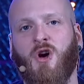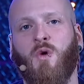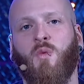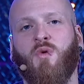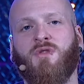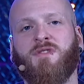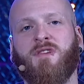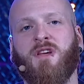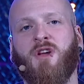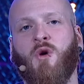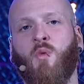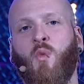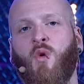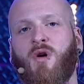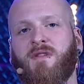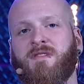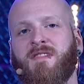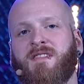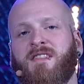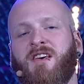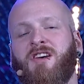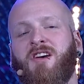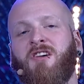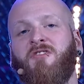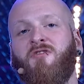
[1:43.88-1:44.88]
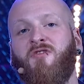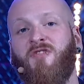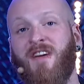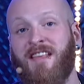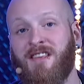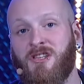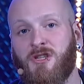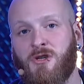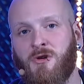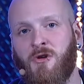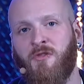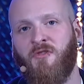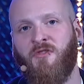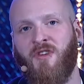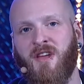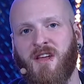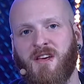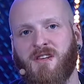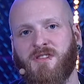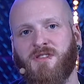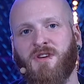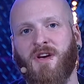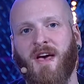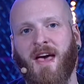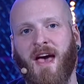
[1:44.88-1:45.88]
was that it wasn't the conventional
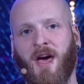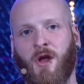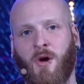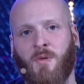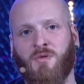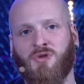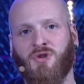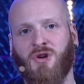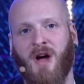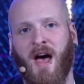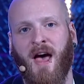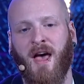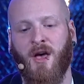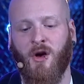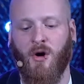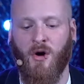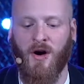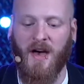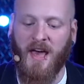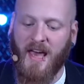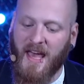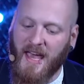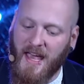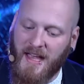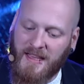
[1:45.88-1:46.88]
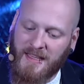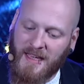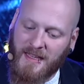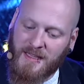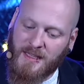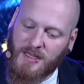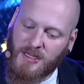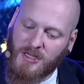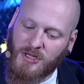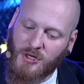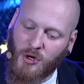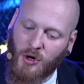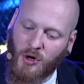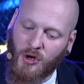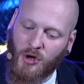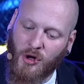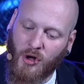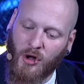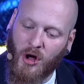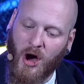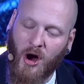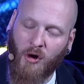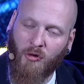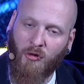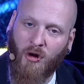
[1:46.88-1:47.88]
finish to a head-on triangle. He didn't
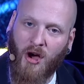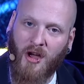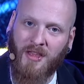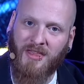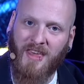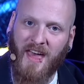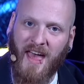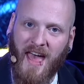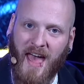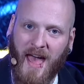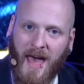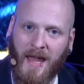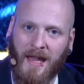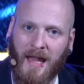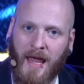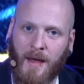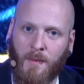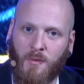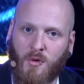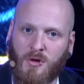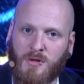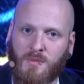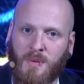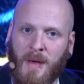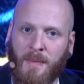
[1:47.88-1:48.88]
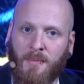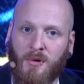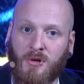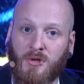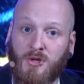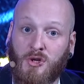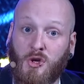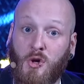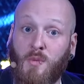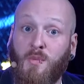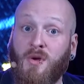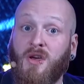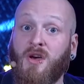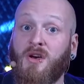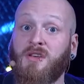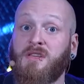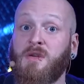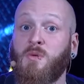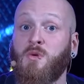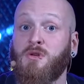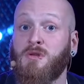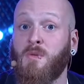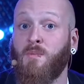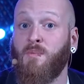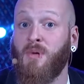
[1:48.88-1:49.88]
circle around the head like most people do because he
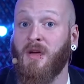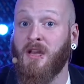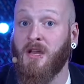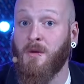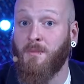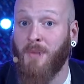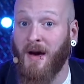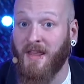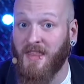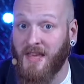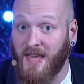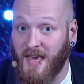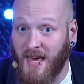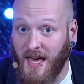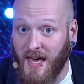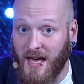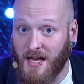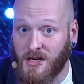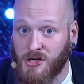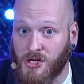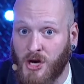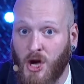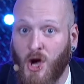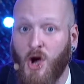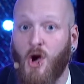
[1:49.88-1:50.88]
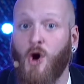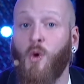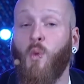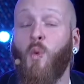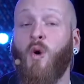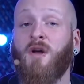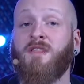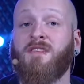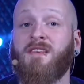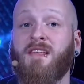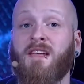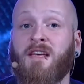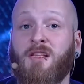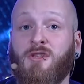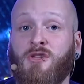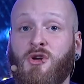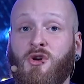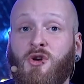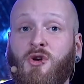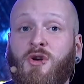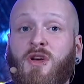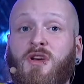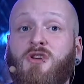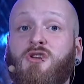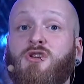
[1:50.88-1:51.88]
was impeded by the cage. What did he
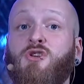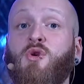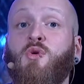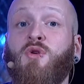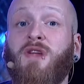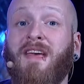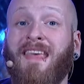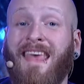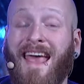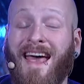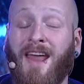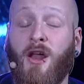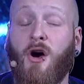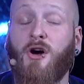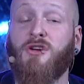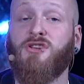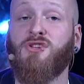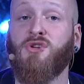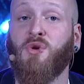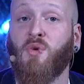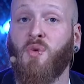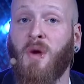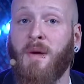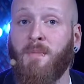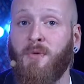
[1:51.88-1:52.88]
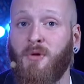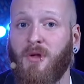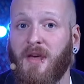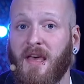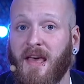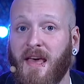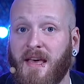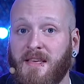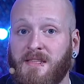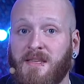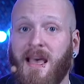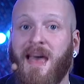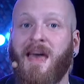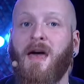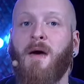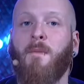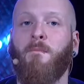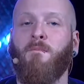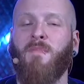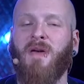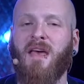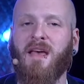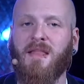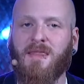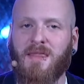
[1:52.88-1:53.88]
do? Showed again how cerebral he is,
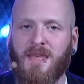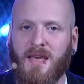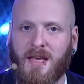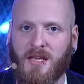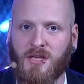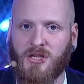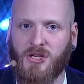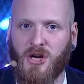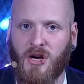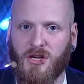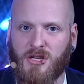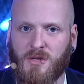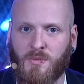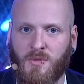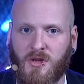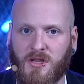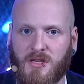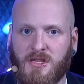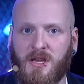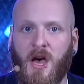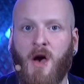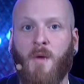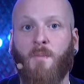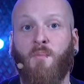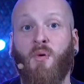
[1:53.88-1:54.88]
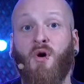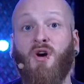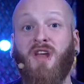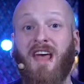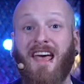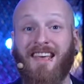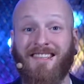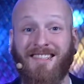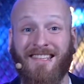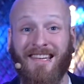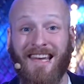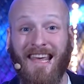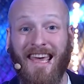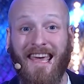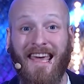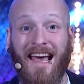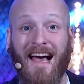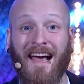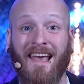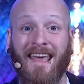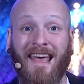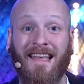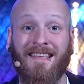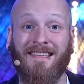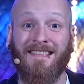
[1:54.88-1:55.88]
made the adjustments, put his knee
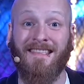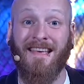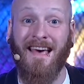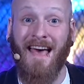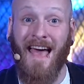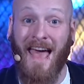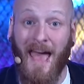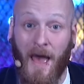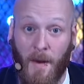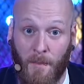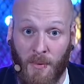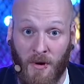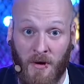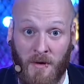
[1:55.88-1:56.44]
against the hip